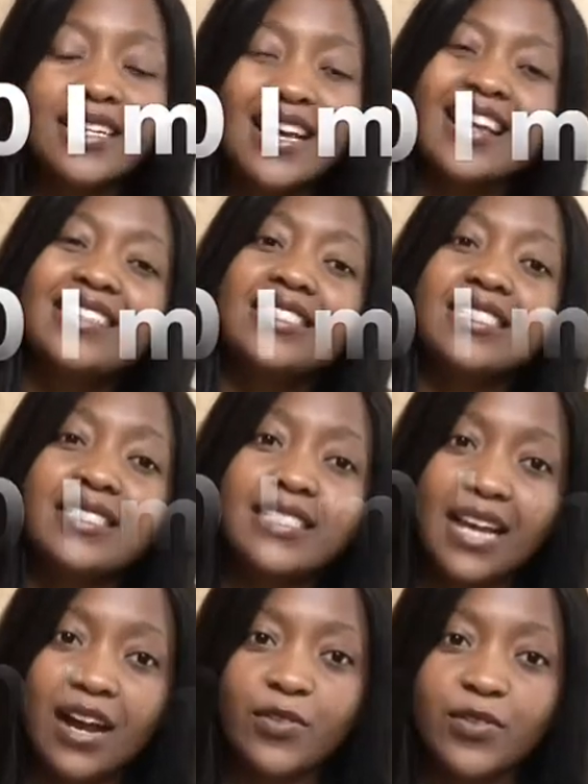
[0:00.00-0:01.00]
at
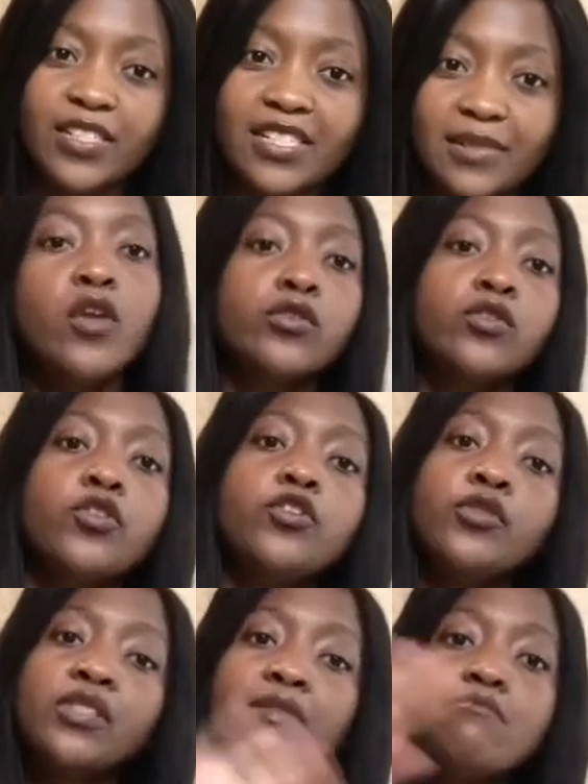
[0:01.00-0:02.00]
discount. So
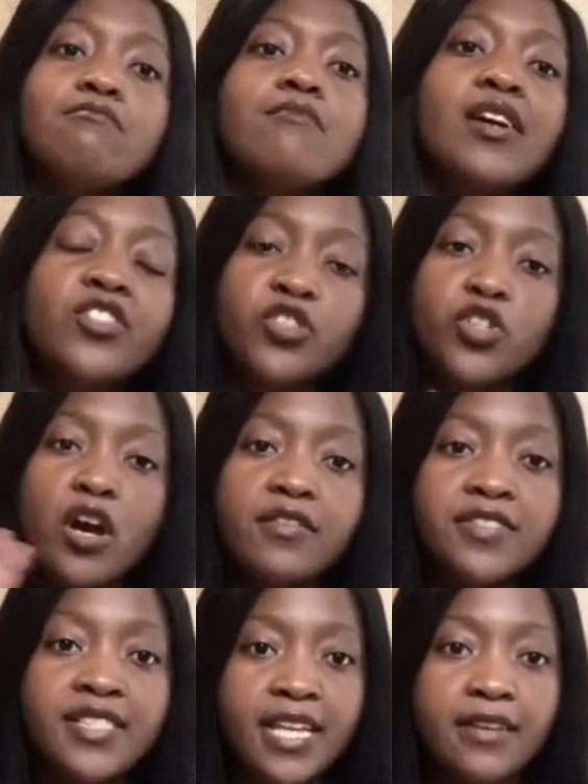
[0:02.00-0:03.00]
using margin of
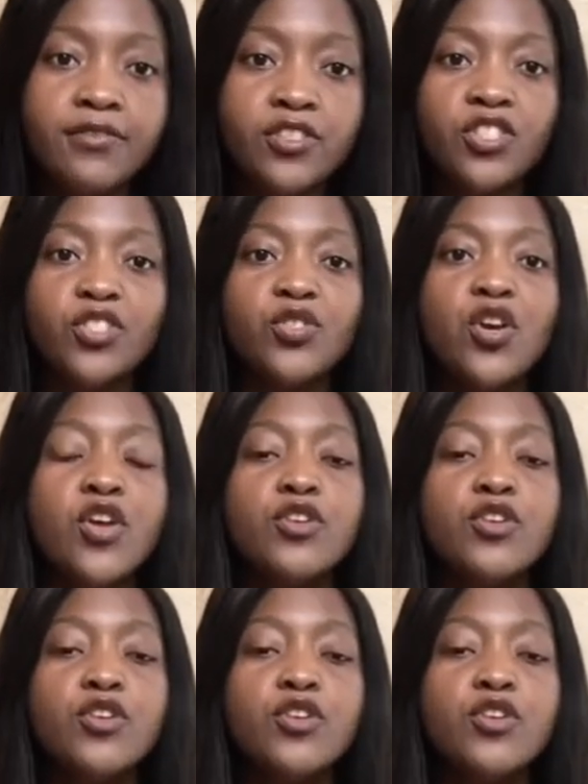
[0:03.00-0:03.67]
safety,